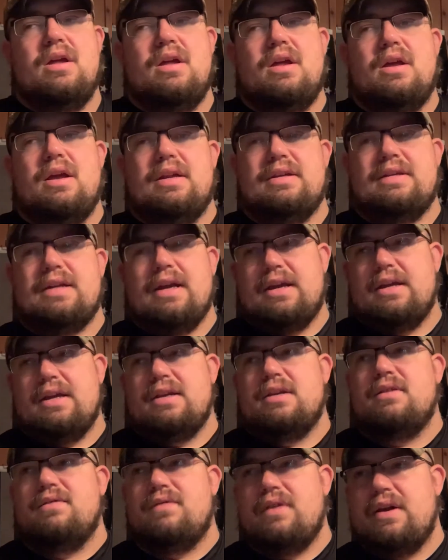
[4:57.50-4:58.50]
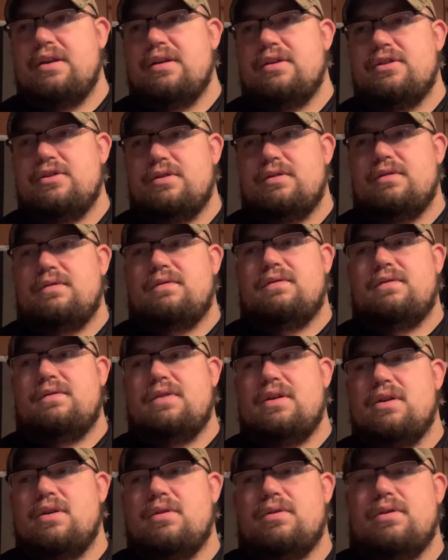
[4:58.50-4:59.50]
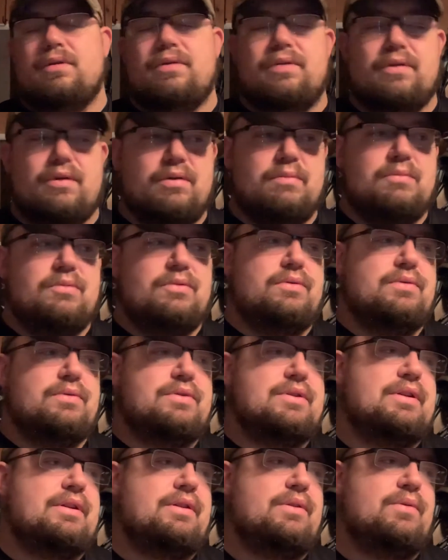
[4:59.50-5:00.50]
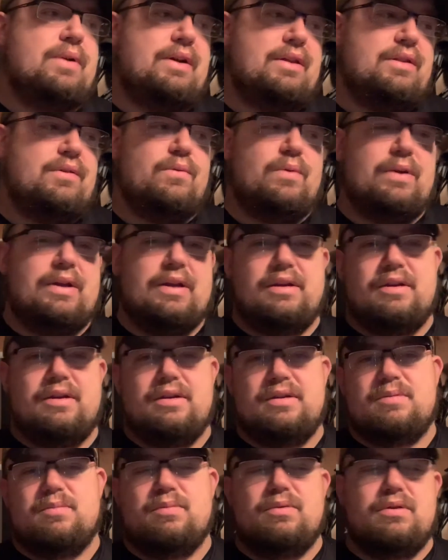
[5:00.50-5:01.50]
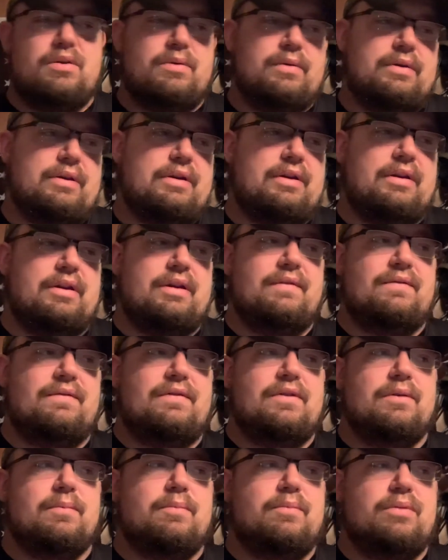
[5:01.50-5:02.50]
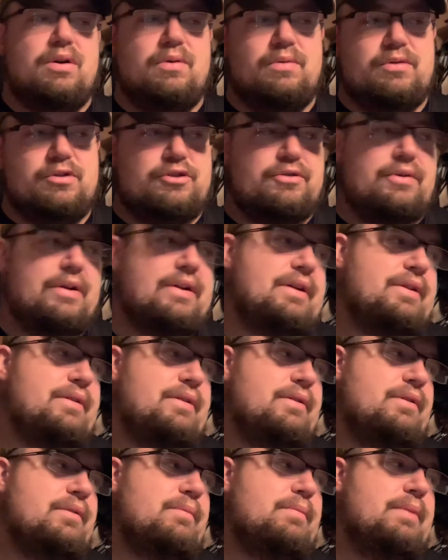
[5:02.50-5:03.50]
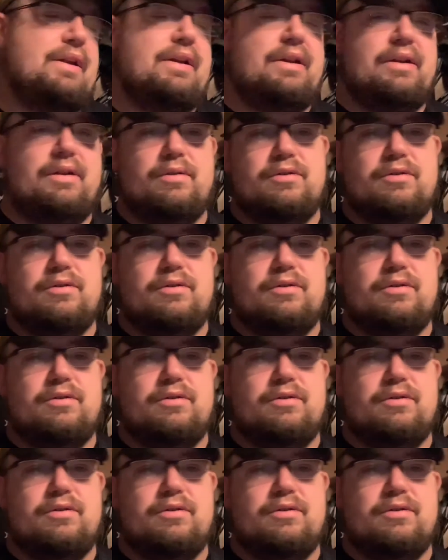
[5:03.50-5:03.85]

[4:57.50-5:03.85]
and taking advantage of, your thermals and the way the wind is blowing, and if you're blowing straight into the bedding or